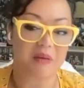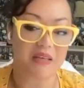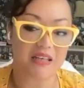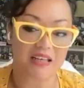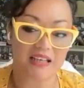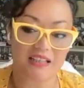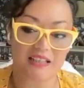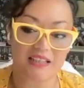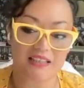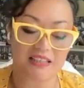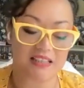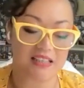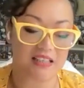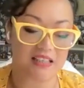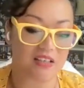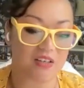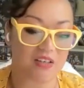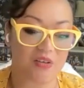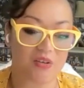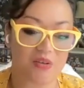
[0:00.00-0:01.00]
Because
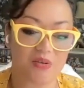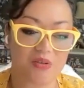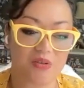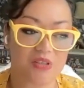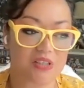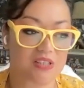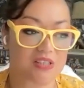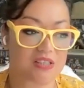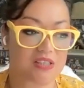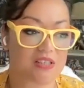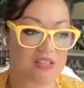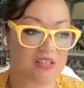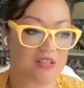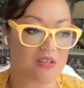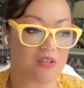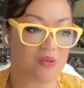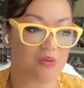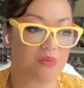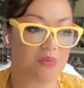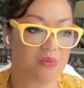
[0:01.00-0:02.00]

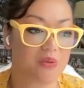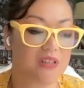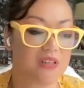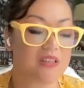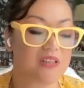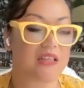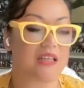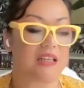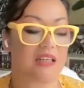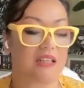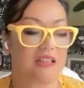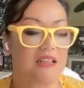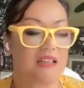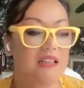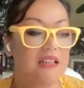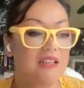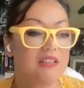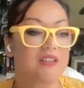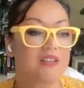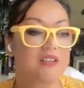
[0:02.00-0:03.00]
you really
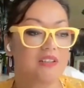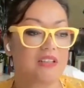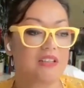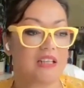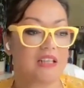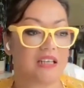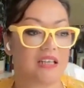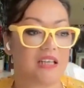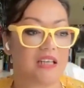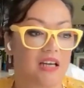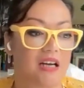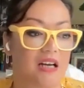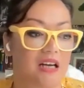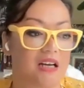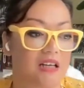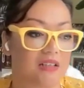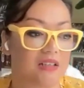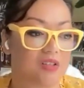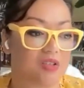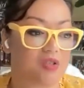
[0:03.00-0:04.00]
literally
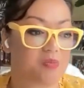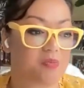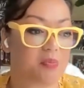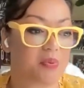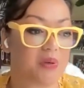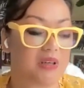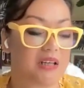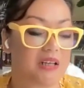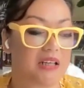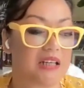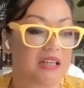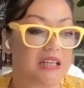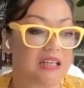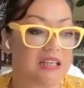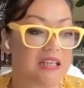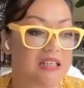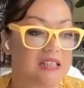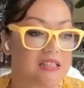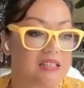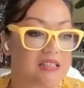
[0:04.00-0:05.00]
just put at
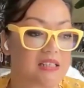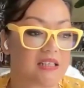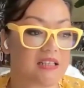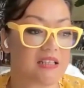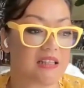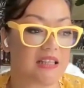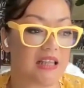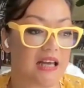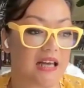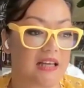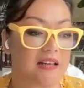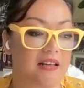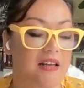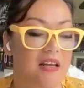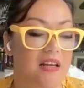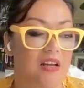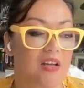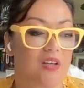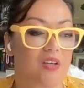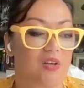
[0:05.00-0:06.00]
ease that,
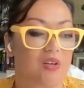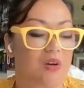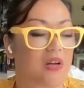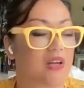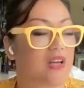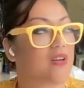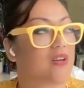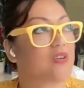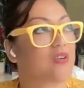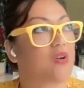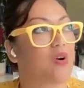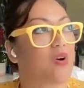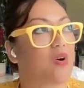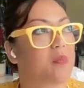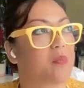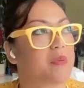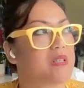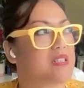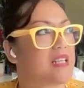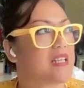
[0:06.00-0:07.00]
I heard
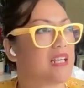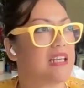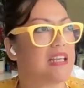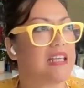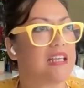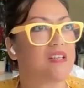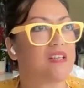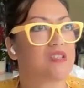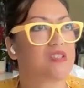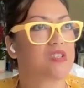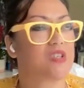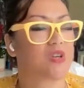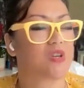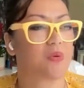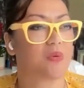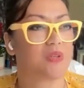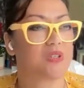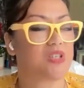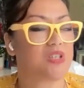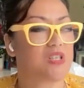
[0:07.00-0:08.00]
Oprah say it years
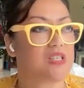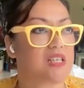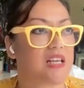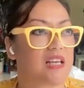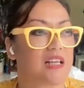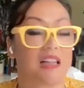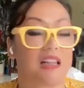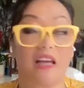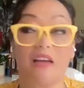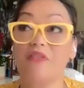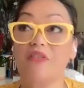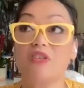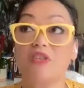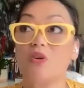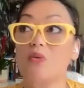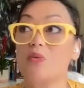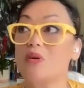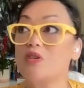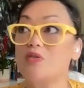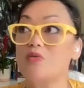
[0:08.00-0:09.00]
ago when she's like, life is
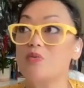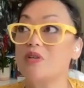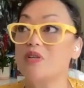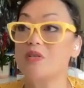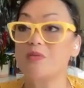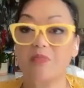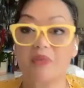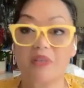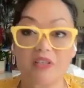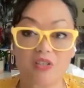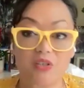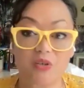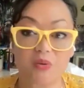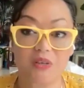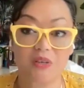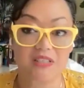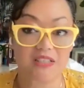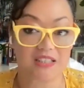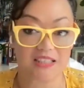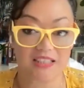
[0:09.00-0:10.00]
always whispering to
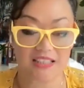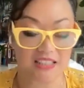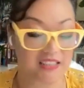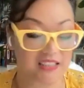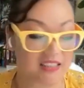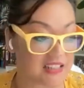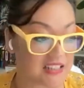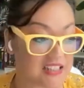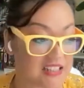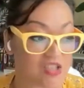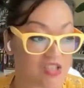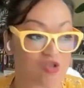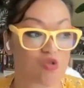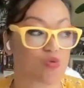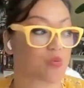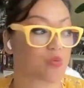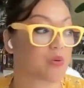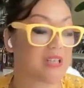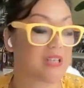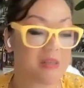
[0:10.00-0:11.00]
us until it
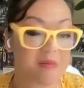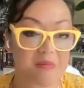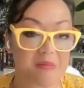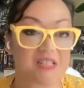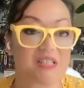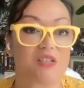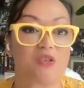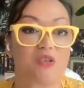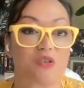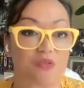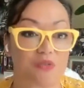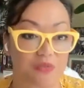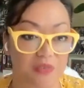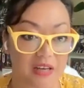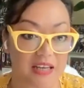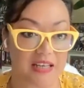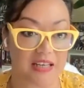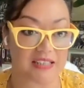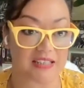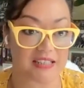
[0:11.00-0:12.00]
screams in your
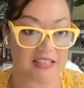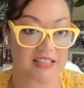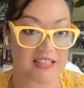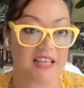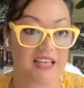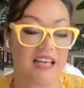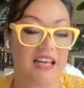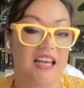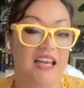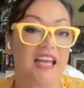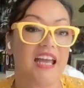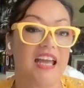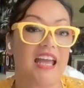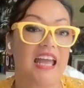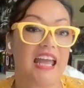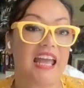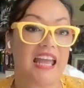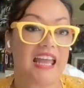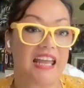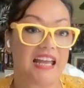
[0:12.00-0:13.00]
face.
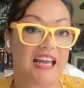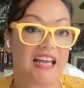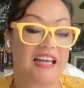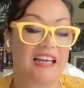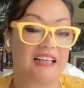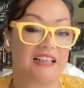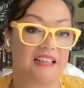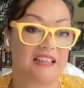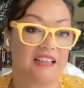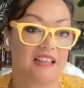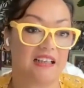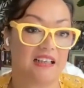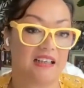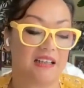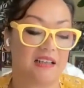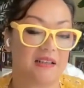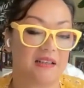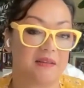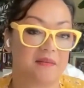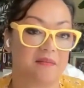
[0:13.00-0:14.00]
And
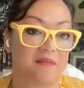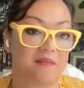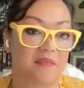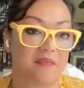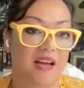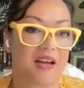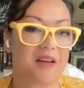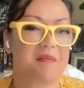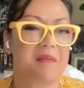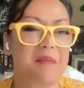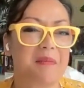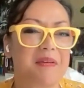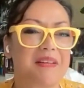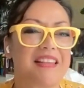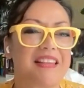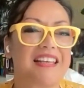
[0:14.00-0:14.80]
I remember